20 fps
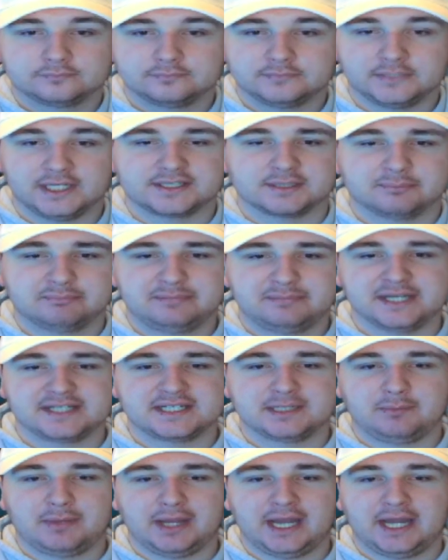It's a busy
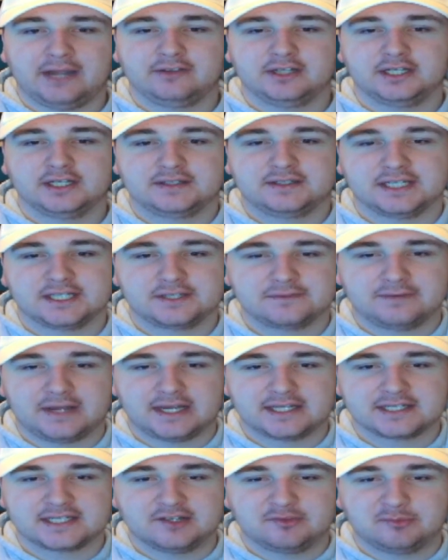period, this
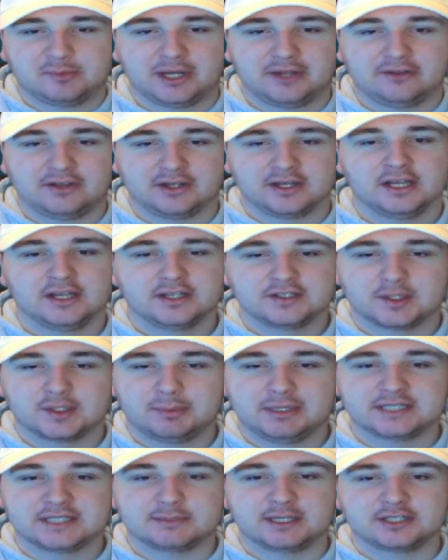festive period, so
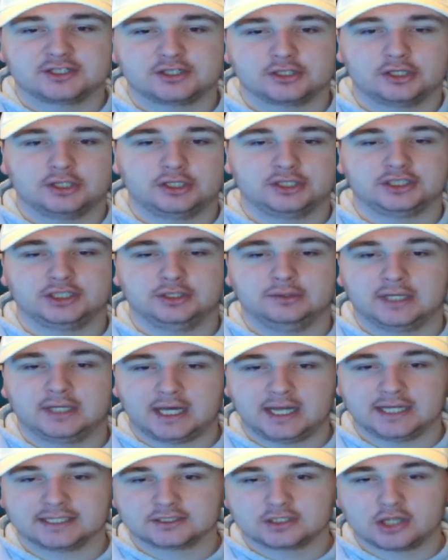please make sure you
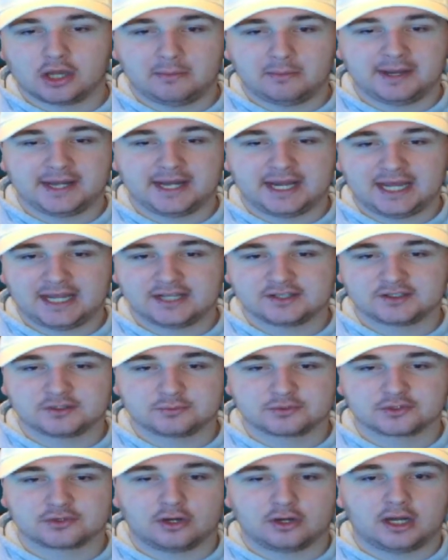like, comment and
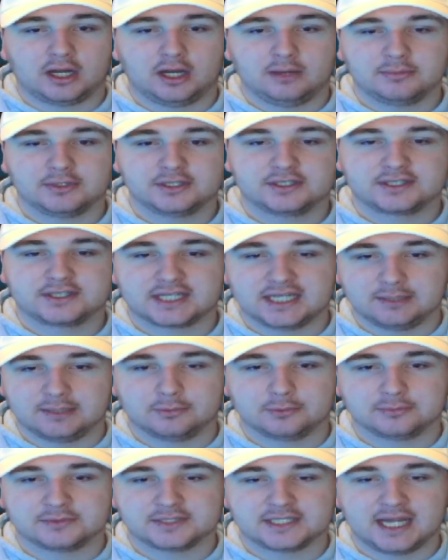subscribe to keep up
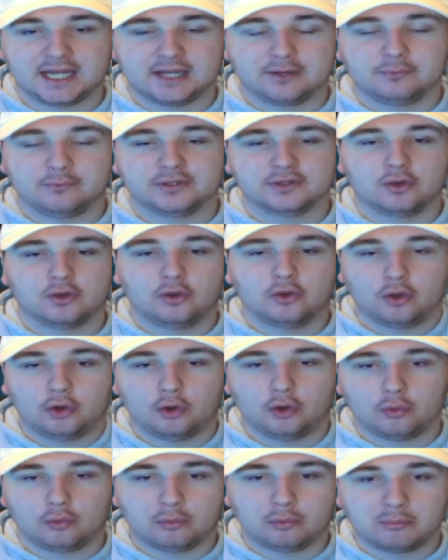to date with
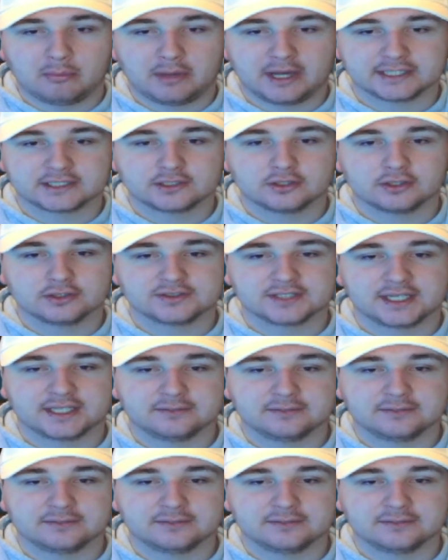all my content.